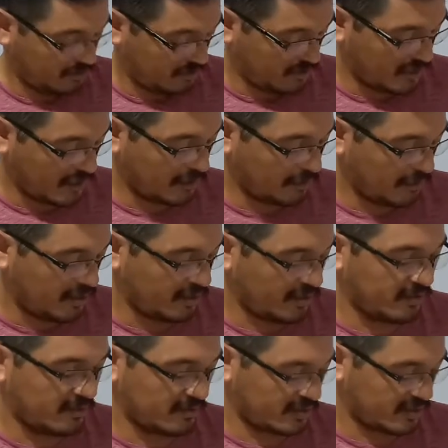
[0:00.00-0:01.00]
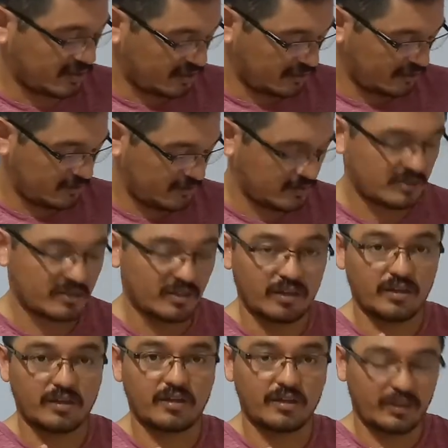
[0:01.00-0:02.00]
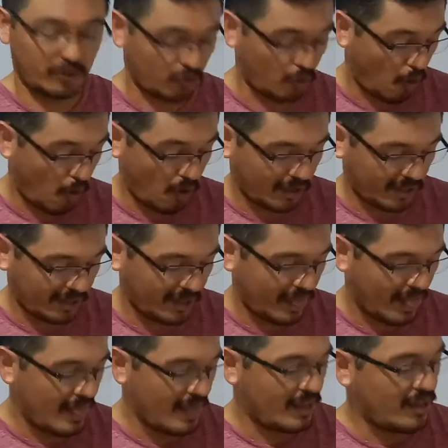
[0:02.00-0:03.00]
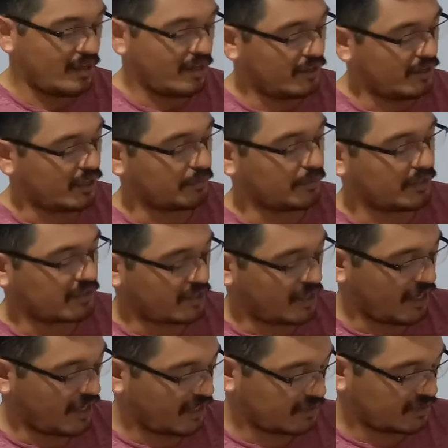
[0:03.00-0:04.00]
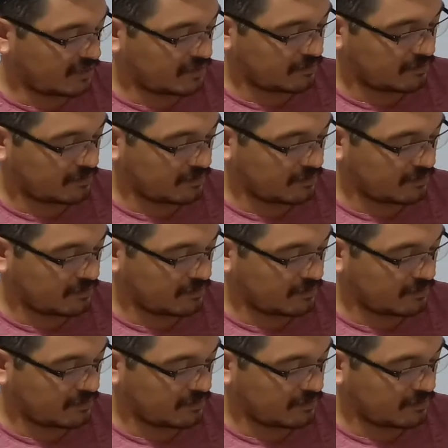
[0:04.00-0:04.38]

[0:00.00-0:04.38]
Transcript: let me hearing, the tongue, let me taste,